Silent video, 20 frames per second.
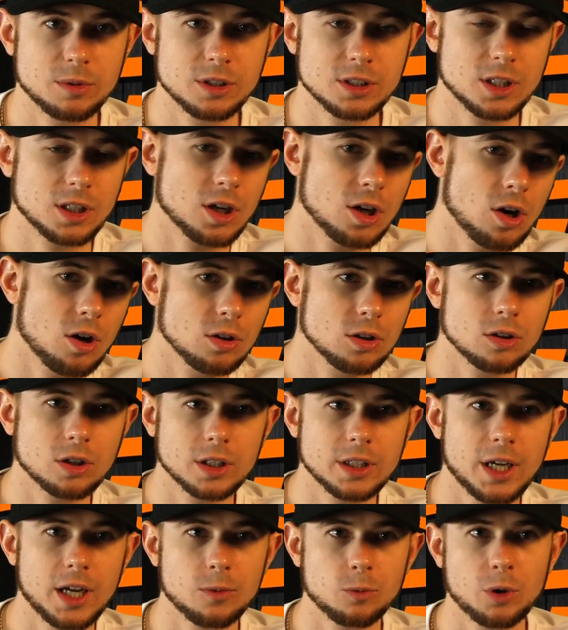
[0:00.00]
He's like, "Oh, look
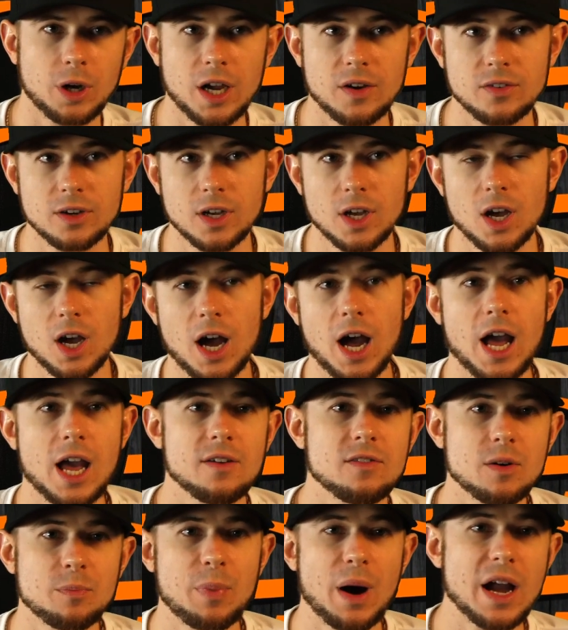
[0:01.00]
at that! I
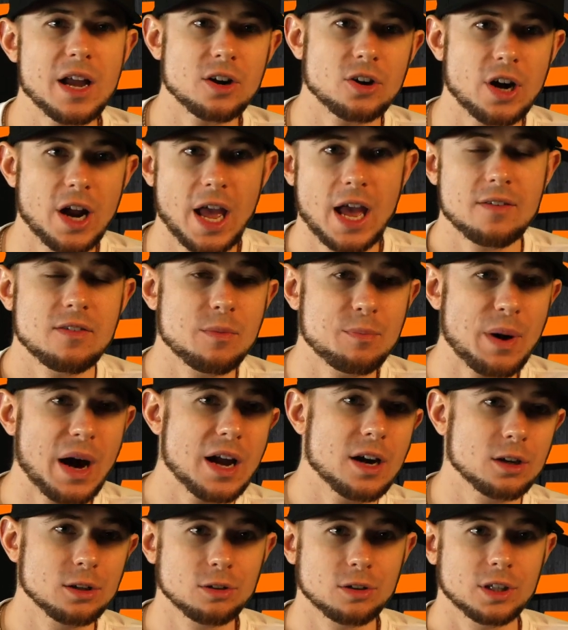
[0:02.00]
have a buyer. I have a
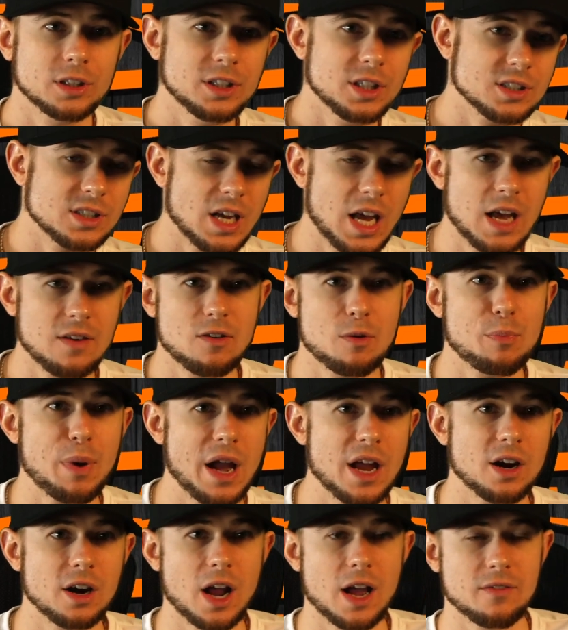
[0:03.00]
buyer. Look at this! I have a
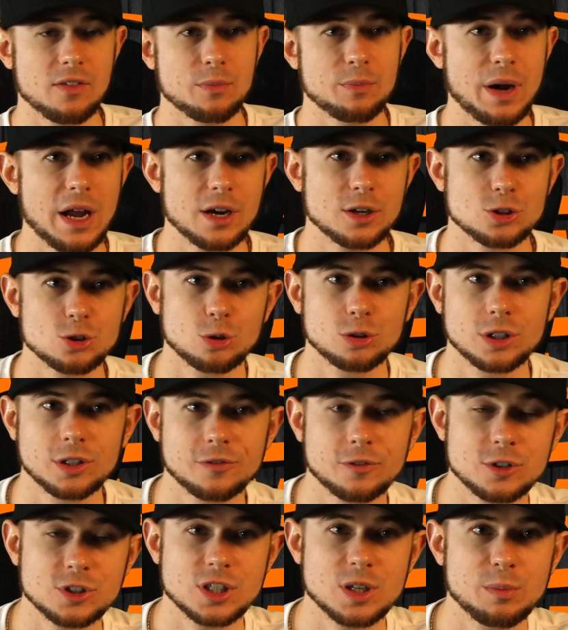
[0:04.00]
buyer. I have a buyer's order
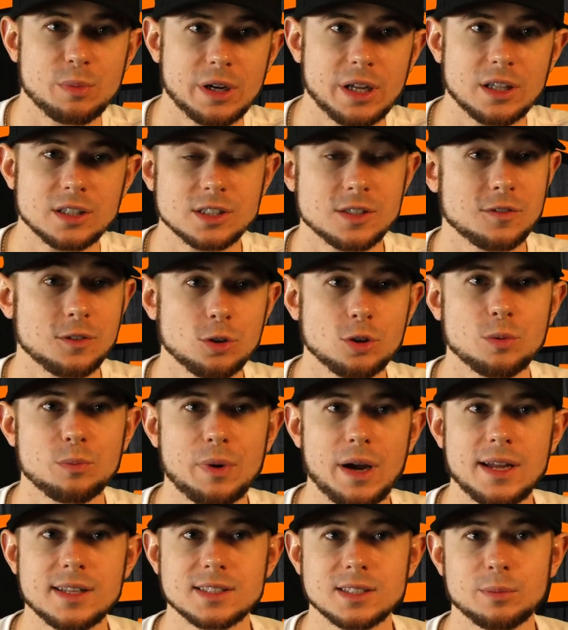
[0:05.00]
for somebody else. If you don't
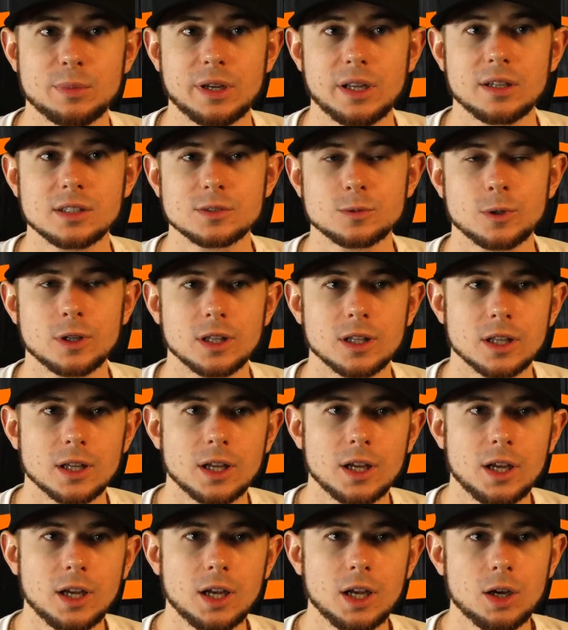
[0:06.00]
buy it, somebody else will."
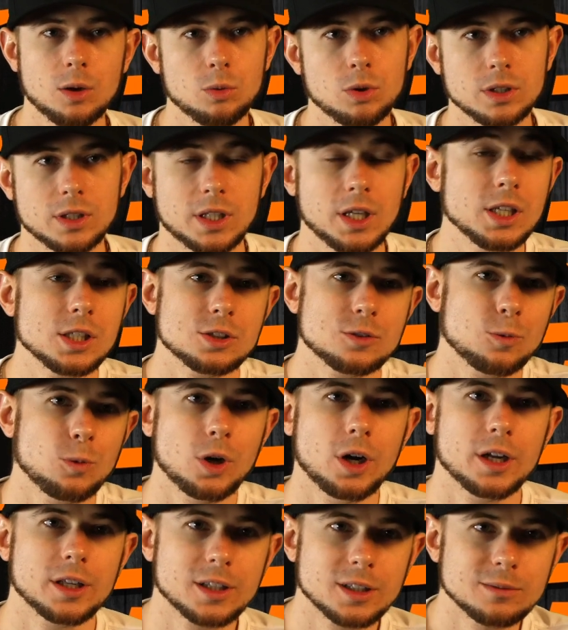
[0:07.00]
Well, guess
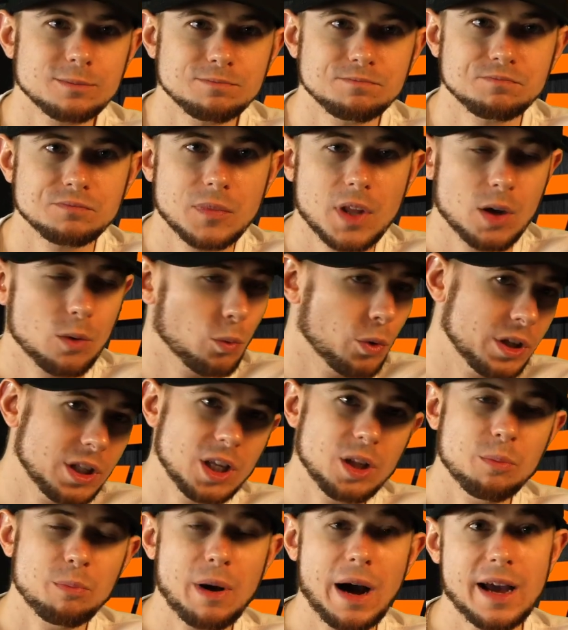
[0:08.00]
what? We
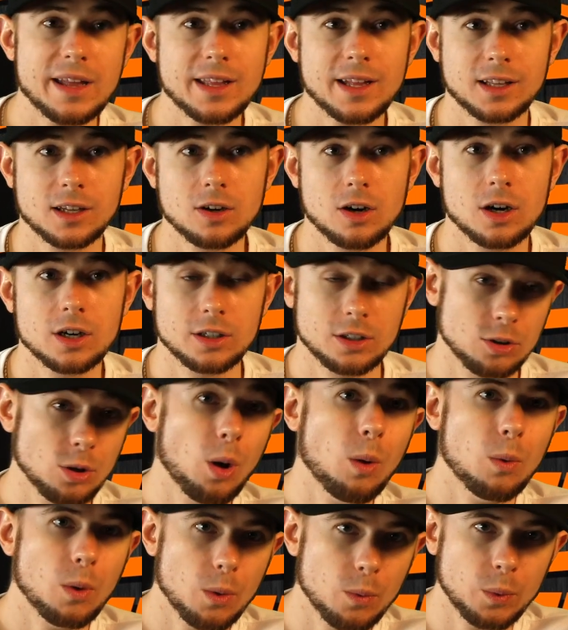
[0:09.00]
didn't buy that car. You know
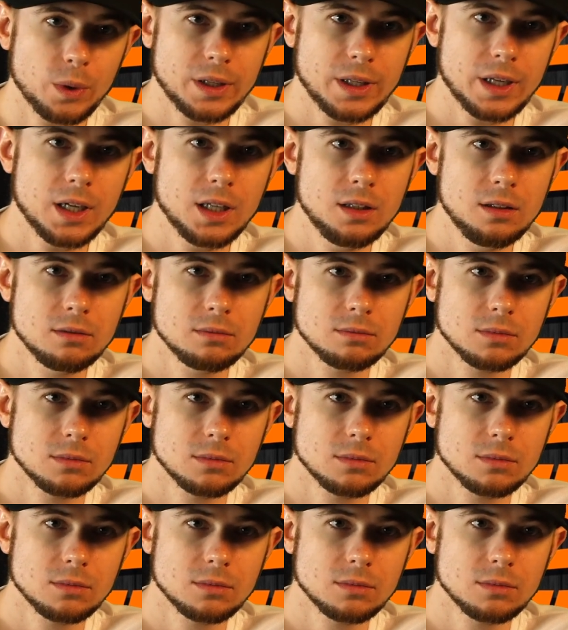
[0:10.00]
what we did?